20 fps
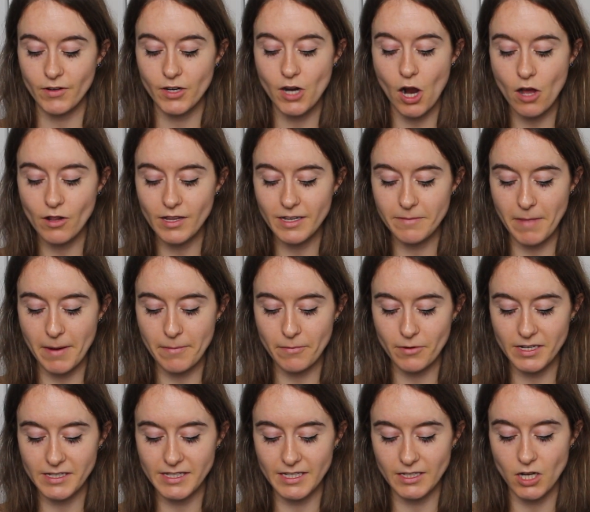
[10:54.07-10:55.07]
Recalling
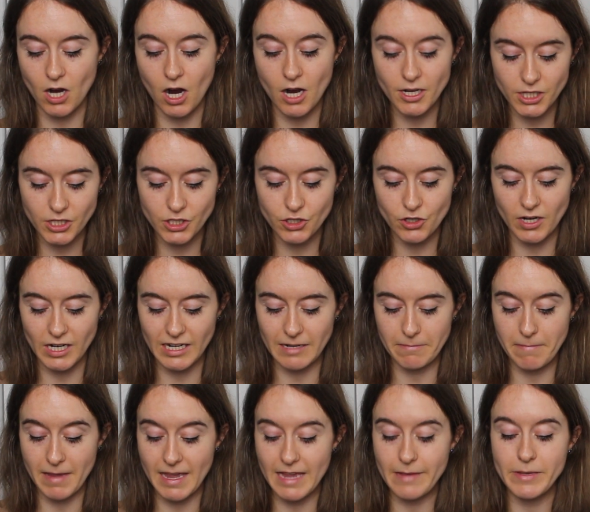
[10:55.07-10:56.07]
memories and
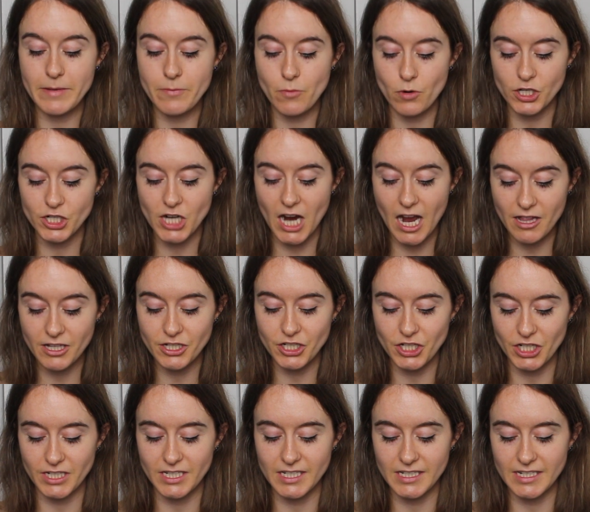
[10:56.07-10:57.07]
concentrating may be more
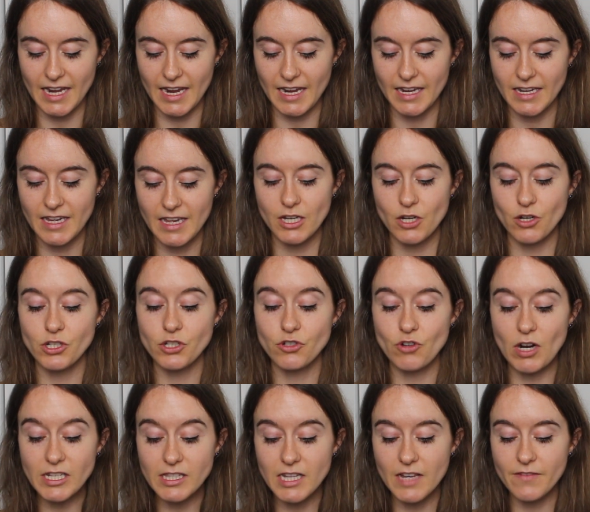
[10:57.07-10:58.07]
challenging today. Your
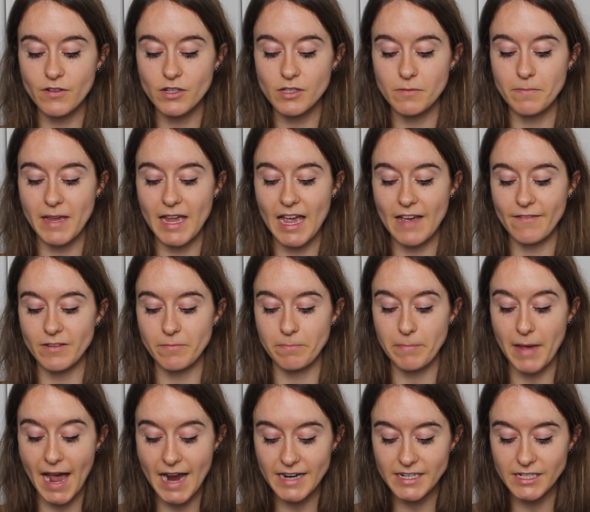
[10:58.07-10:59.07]
stress levels may have
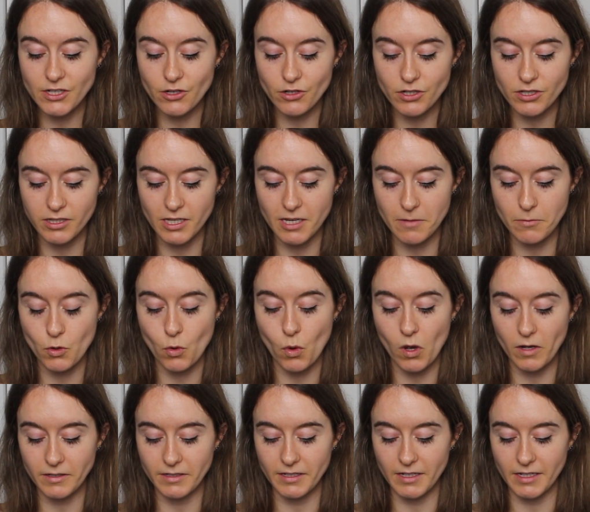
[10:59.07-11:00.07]
impacted your sleep
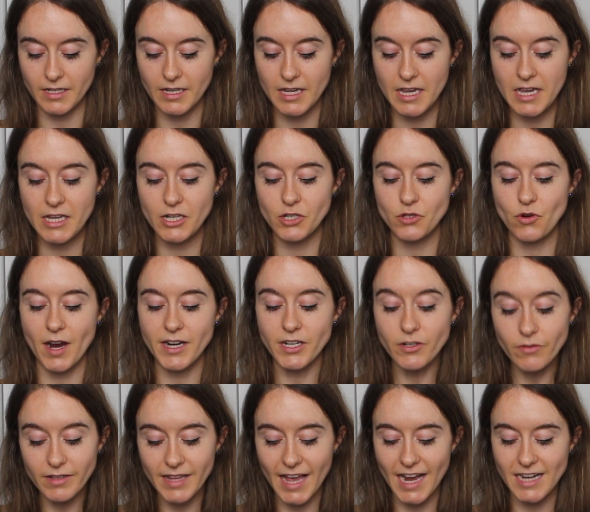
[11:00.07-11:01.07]
quality. Try to
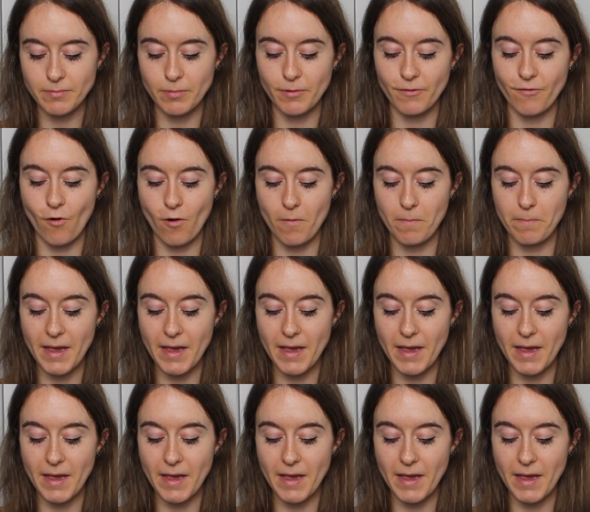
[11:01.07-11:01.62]
relax before